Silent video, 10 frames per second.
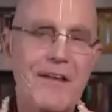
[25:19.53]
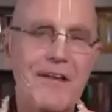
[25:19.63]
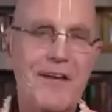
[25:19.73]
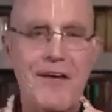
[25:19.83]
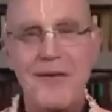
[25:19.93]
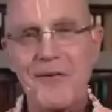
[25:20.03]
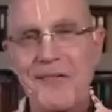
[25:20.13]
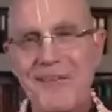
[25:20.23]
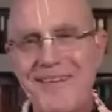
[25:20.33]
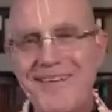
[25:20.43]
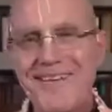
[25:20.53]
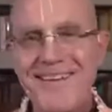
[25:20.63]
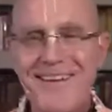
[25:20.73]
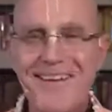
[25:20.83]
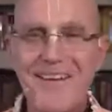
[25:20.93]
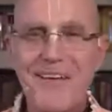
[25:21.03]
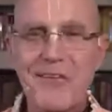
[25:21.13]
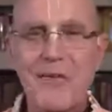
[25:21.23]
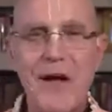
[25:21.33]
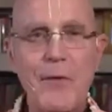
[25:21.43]
Hare Krishna.
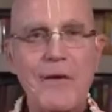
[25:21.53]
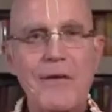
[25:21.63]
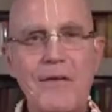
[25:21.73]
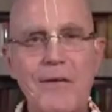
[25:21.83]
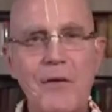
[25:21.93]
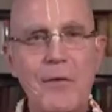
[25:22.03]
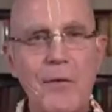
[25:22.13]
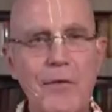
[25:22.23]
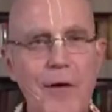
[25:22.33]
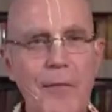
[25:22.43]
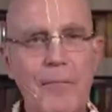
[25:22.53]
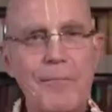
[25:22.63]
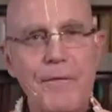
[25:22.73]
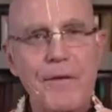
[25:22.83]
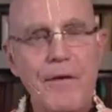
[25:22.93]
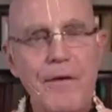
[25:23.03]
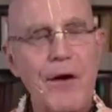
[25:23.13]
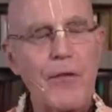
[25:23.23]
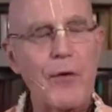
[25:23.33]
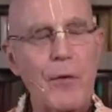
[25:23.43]
So now we'll continue with
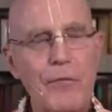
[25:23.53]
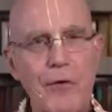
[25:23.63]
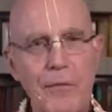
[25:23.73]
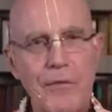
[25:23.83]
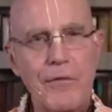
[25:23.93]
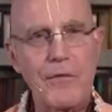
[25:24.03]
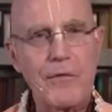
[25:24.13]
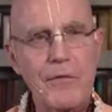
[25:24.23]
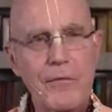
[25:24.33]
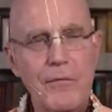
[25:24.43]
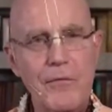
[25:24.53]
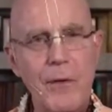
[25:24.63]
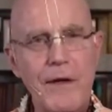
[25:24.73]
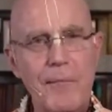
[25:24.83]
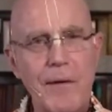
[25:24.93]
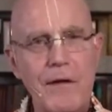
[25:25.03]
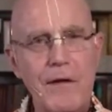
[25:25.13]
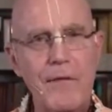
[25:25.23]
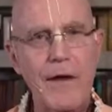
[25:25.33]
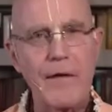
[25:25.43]
other observances. It's
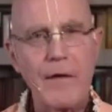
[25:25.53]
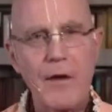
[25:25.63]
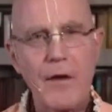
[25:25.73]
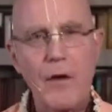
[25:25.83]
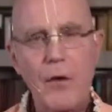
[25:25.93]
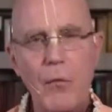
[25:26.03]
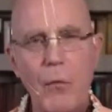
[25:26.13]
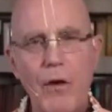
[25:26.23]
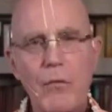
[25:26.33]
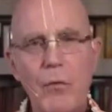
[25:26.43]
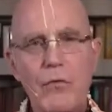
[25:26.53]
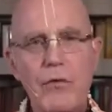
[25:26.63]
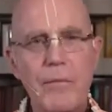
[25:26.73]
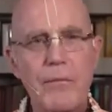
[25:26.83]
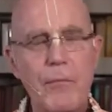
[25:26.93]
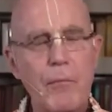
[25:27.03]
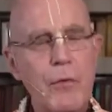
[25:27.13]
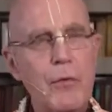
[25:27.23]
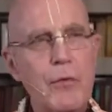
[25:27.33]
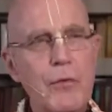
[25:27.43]
recommended that one worship the
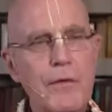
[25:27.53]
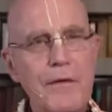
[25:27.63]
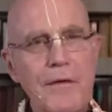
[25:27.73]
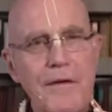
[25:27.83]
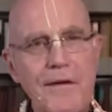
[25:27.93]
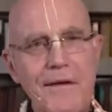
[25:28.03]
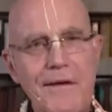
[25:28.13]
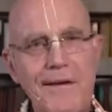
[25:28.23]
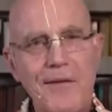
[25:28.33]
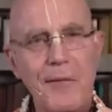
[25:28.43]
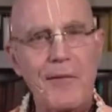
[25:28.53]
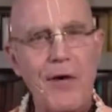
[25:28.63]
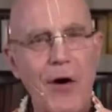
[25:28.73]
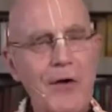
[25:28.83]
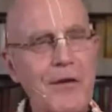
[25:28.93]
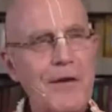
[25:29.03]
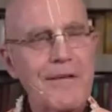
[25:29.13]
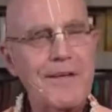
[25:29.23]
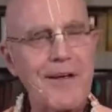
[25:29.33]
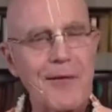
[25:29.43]
moon with
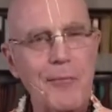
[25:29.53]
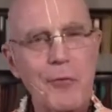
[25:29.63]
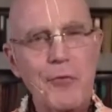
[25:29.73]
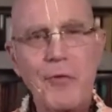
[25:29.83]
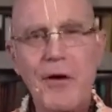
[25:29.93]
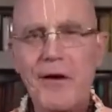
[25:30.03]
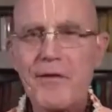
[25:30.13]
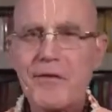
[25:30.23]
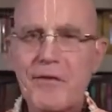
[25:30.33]
arghya at moonrise.